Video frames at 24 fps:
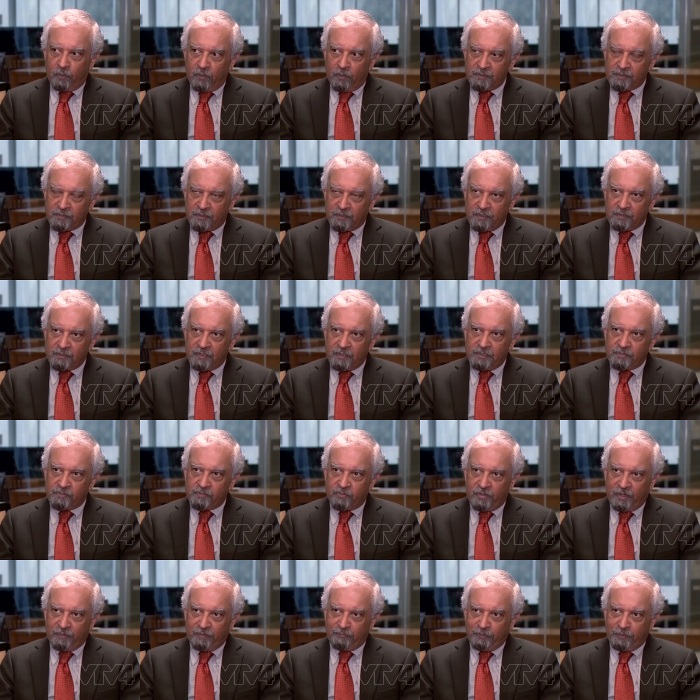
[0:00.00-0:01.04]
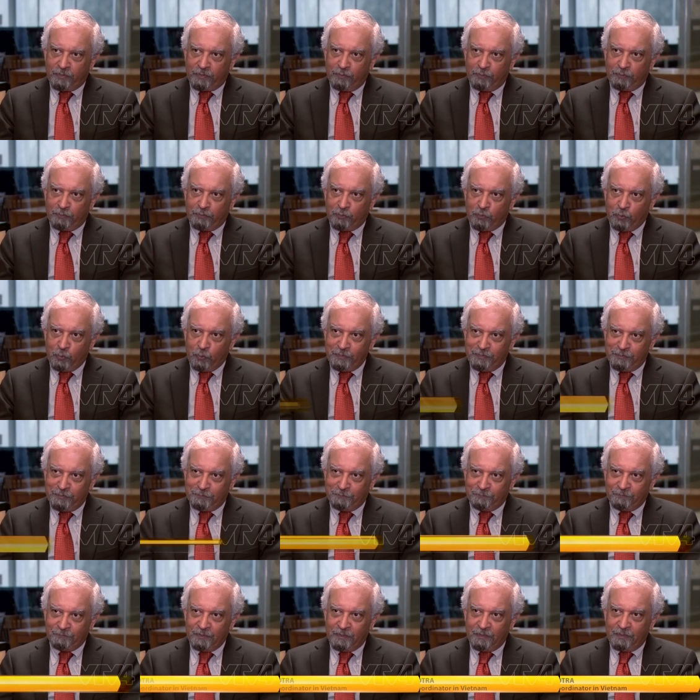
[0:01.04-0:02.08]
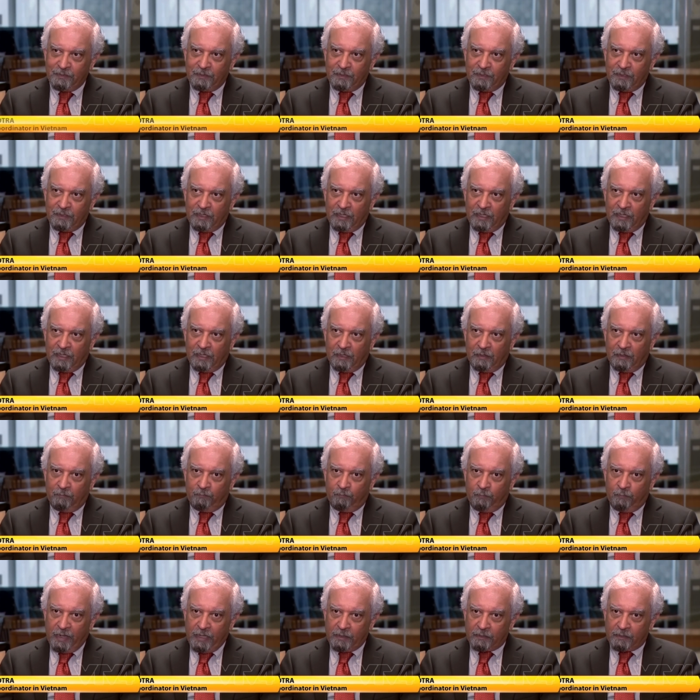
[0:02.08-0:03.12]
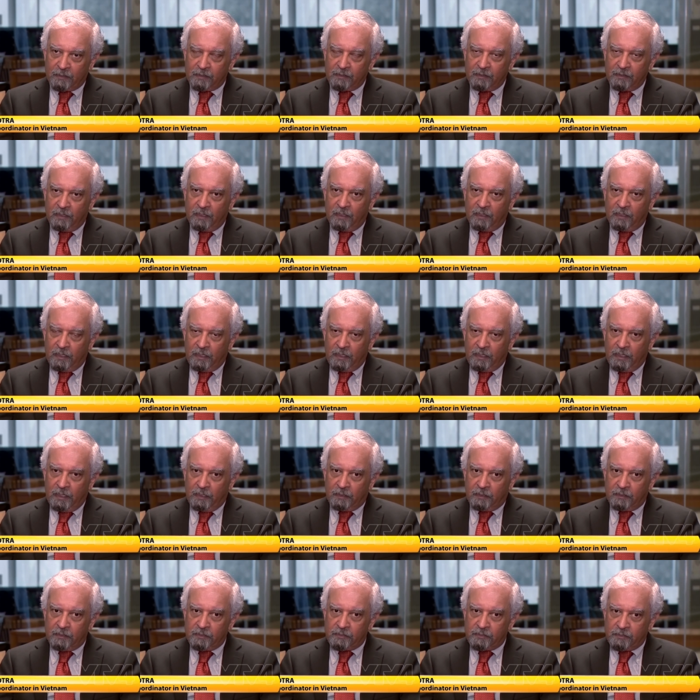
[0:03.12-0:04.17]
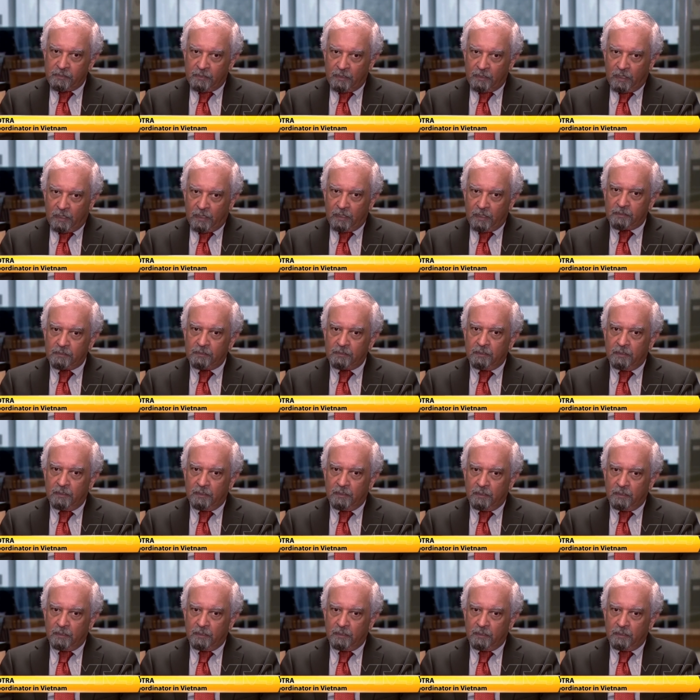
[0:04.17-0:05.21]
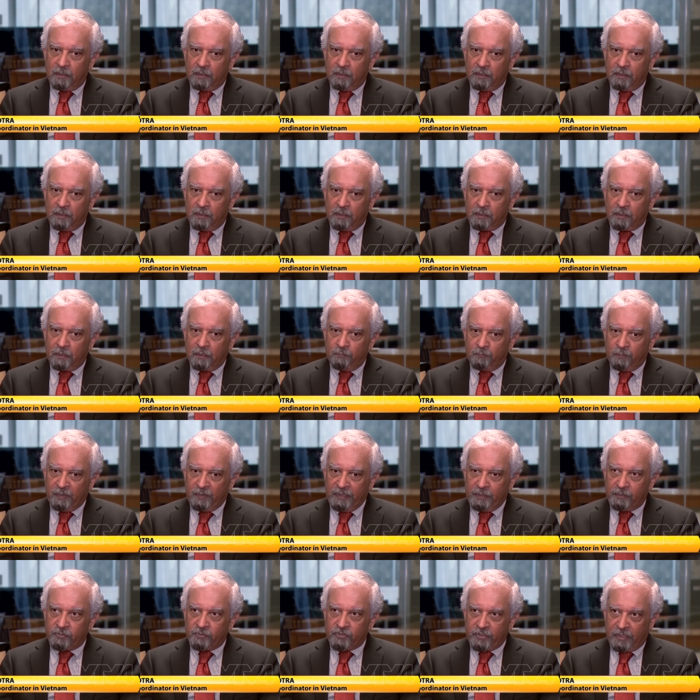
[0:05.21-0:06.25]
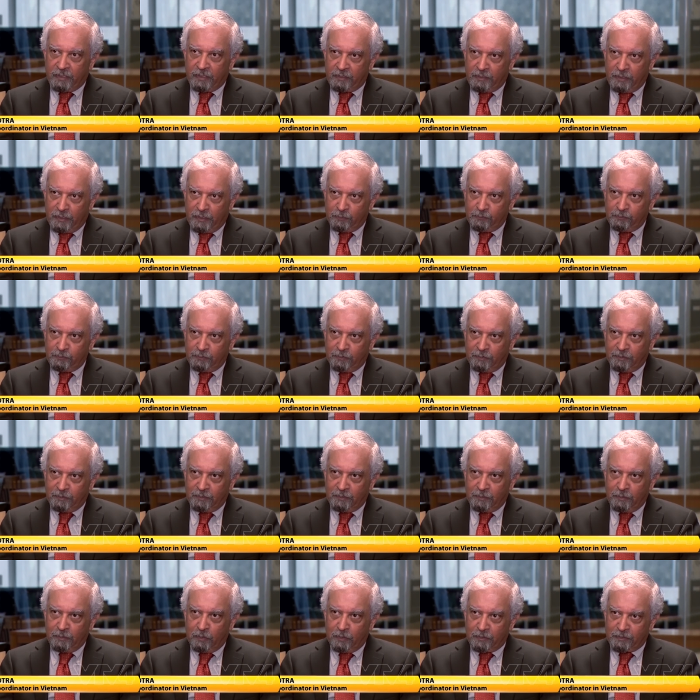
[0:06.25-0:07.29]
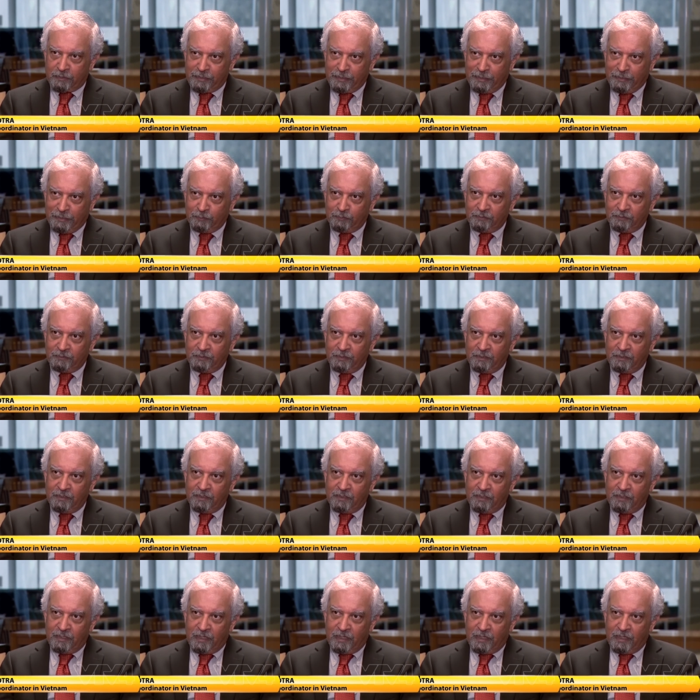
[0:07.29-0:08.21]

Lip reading: Of course, there's less traffic on the road, but it is not a complete shutdown or a lockdown.